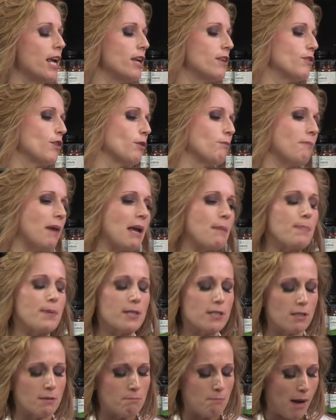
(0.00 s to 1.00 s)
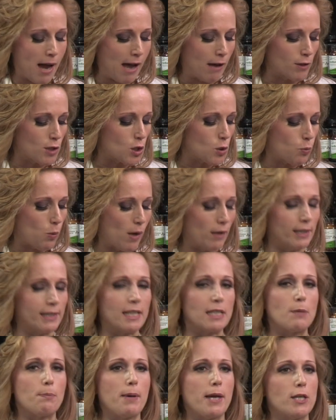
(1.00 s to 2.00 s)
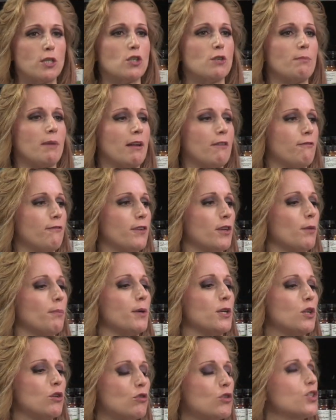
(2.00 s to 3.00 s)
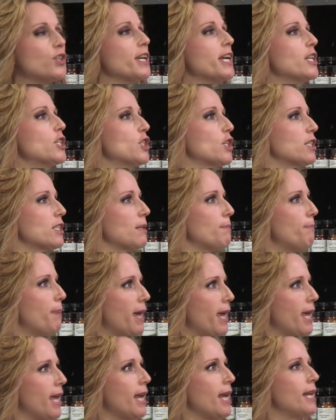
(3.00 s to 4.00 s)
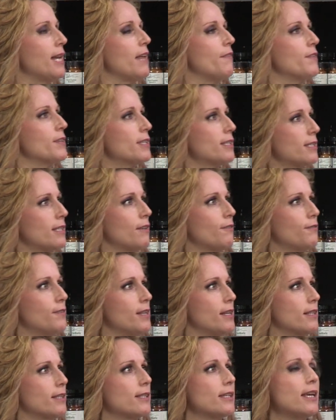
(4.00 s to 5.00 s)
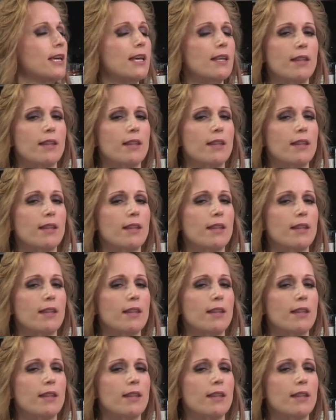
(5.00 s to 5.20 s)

There might be some mild swelling that the patient might feel, but usually it's just the pain and the stiffness.